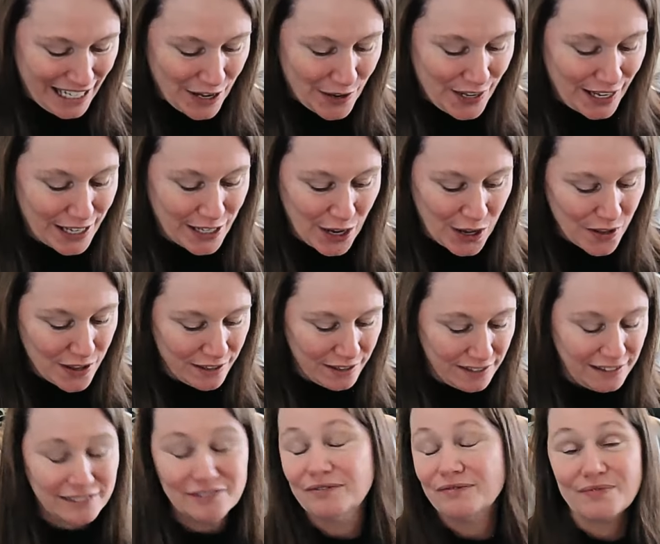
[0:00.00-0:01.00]
Okay, y'all.
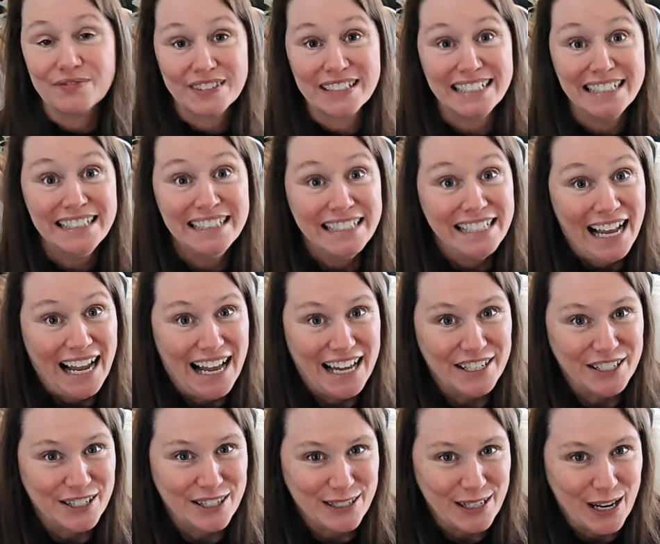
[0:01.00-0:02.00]
I
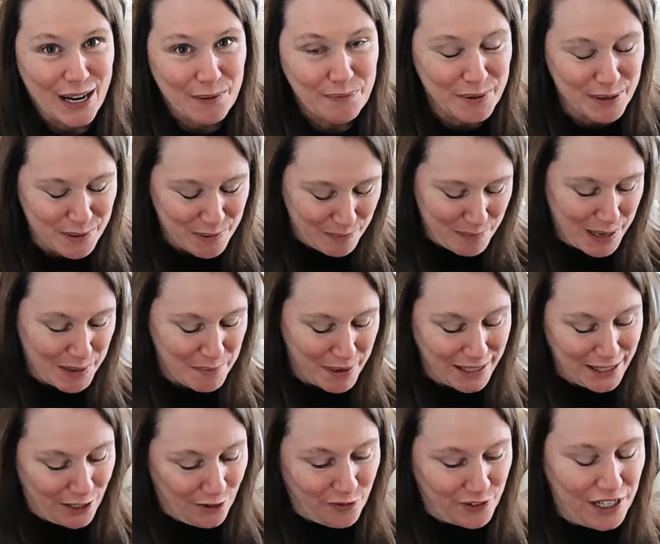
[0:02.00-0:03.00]
had to stop and make
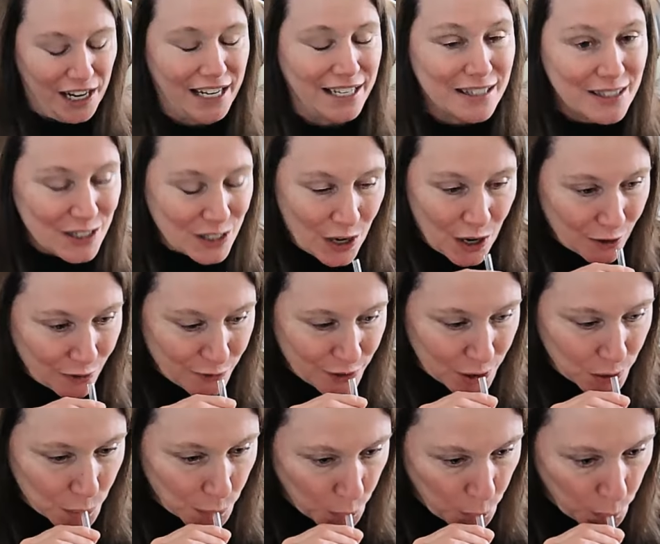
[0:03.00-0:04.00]
myself an iced coffee.